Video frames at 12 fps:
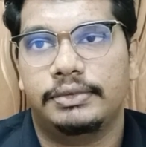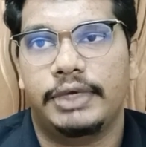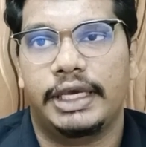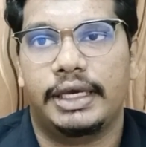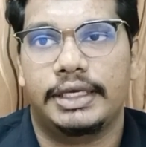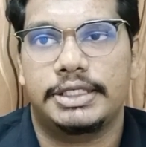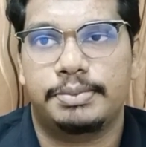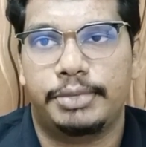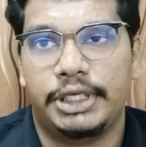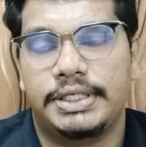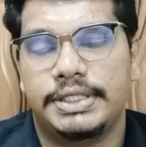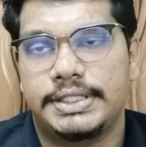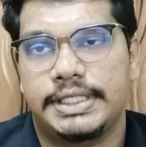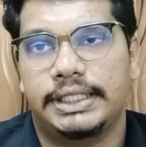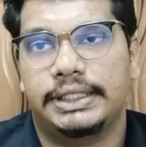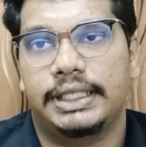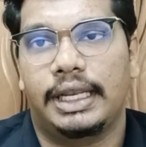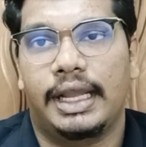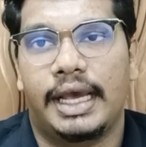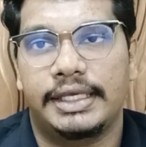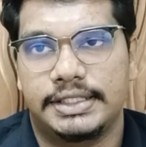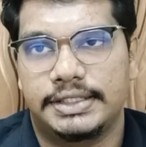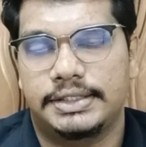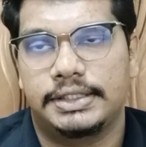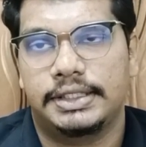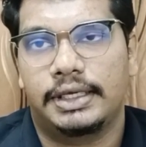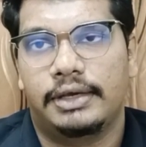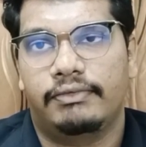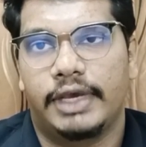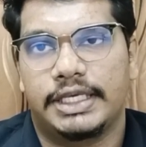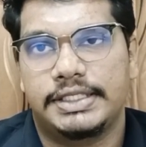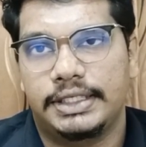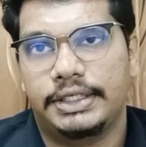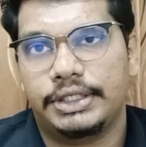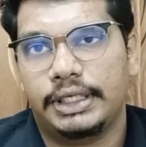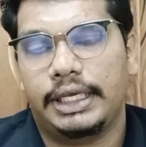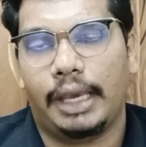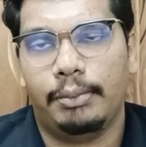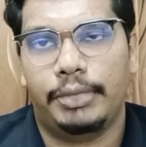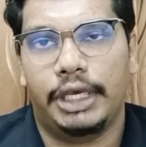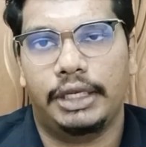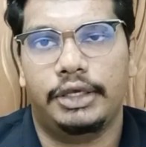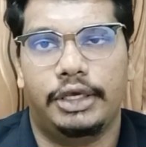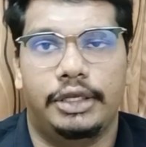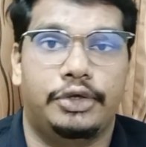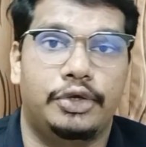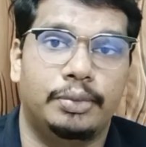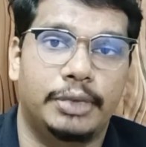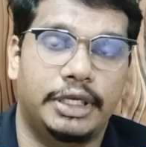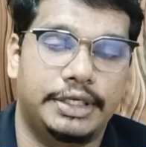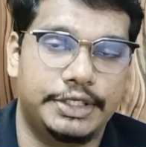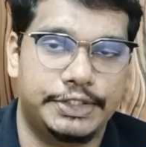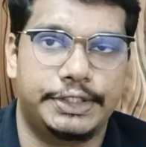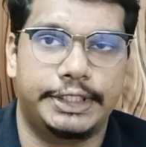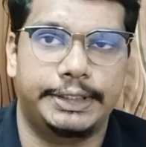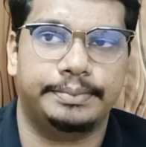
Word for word: we are experiencing the largest vaccination campaign in human history.